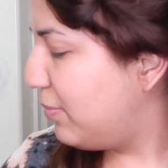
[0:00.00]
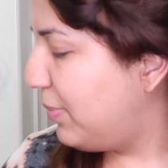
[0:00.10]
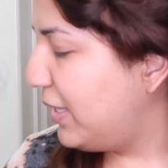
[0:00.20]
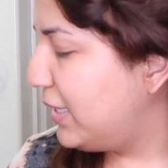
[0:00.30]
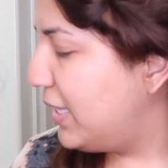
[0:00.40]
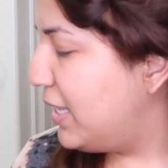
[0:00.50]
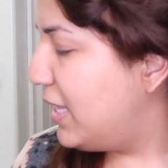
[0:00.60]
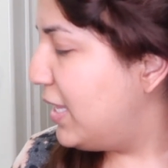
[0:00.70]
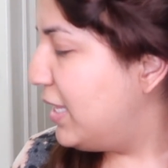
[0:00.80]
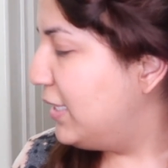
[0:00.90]
But
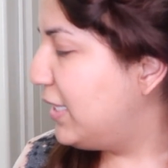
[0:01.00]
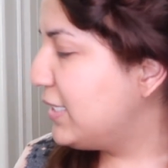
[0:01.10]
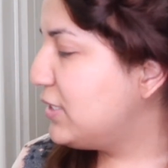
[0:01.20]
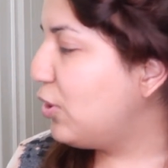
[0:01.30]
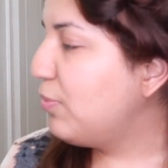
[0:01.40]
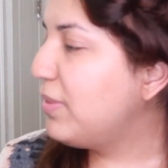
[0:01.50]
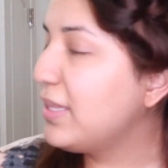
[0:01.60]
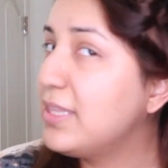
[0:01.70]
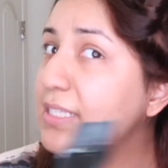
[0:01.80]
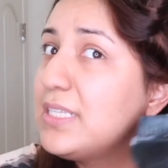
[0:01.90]
let's hope
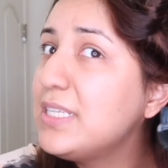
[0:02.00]
that this